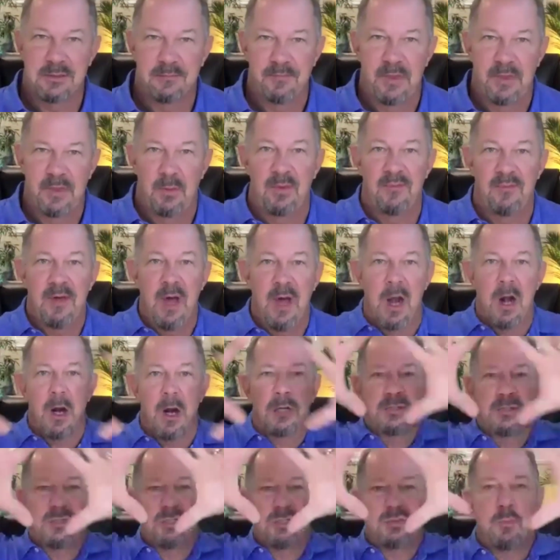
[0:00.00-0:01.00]
Then we've got our
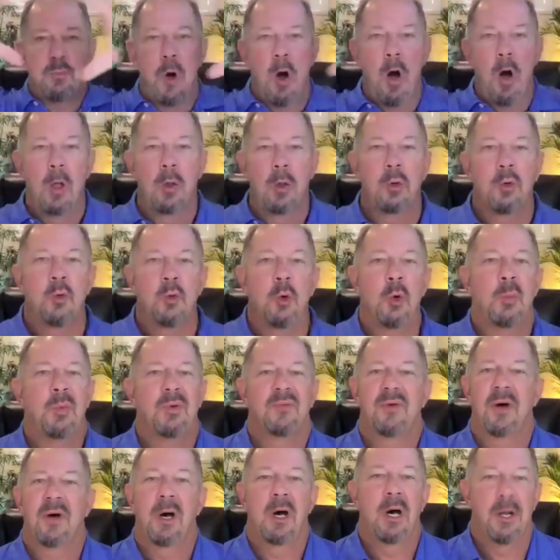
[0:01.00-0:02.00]
small group of
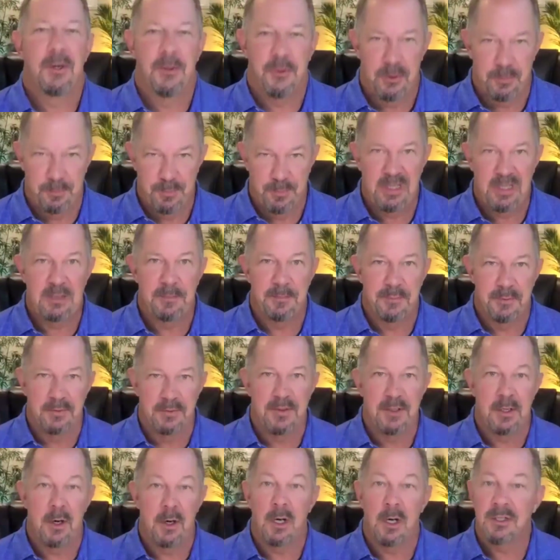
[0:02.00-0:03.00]
100 people
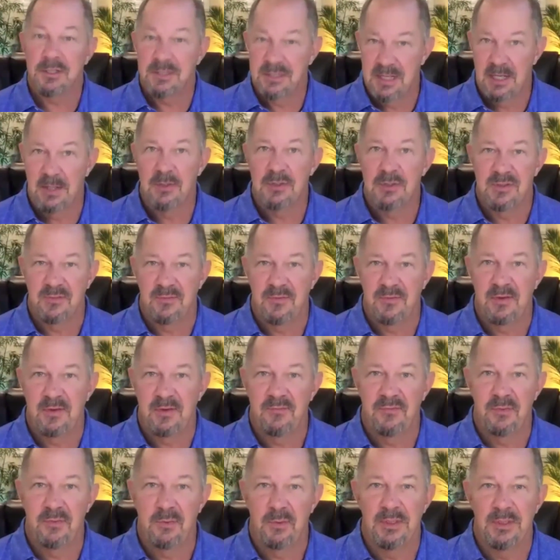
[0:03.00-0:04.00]
that are our centers of
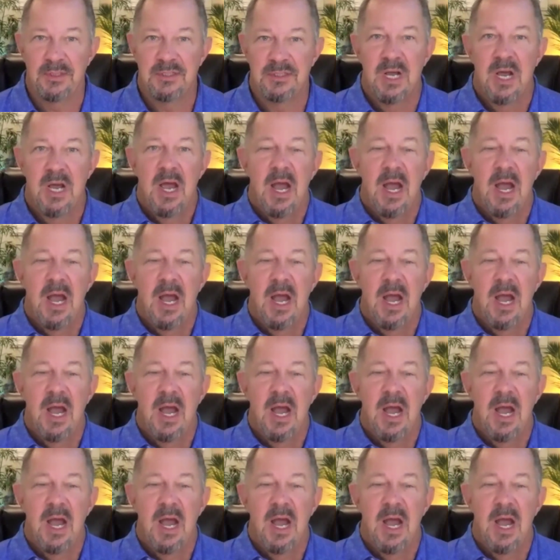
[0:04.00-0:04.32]
influence.